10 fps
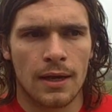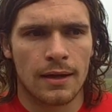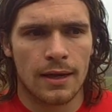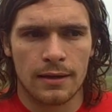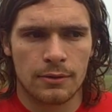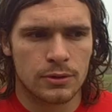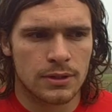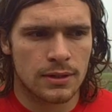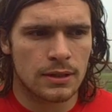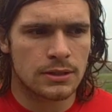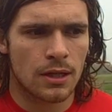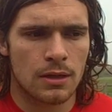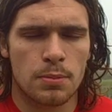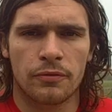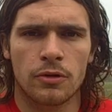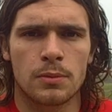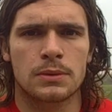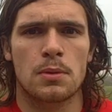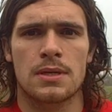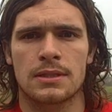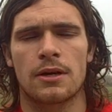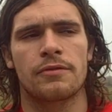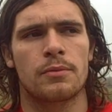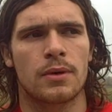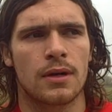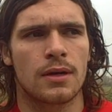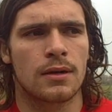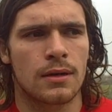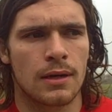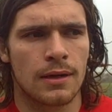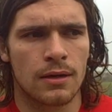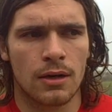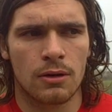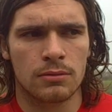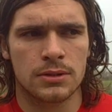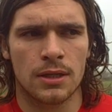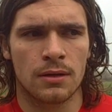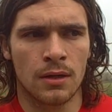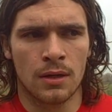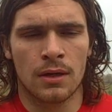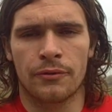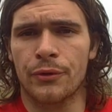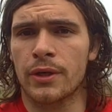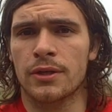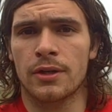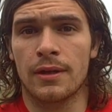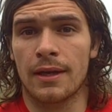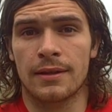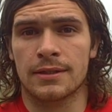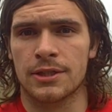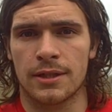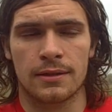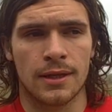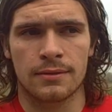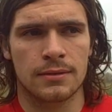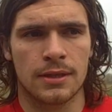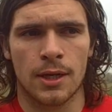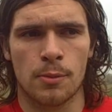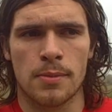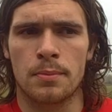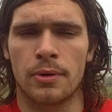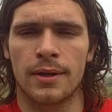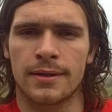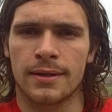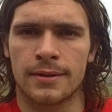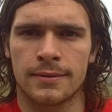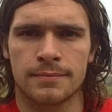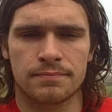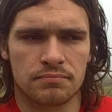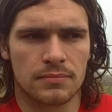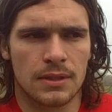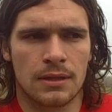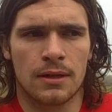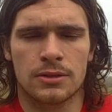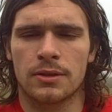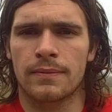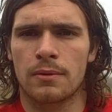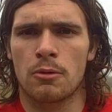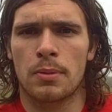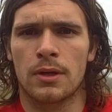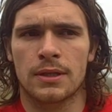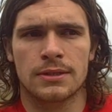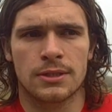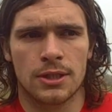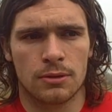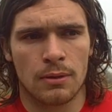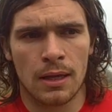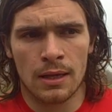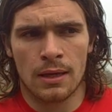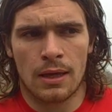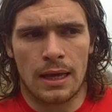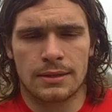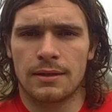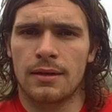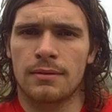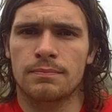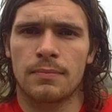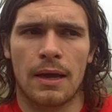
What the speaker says: Yeah, again, it was a solid performance by myself, and we got a late goal. So if we can do that this year, then you know, it'd be brilliant, and you know, it's something we'll be looking to do as a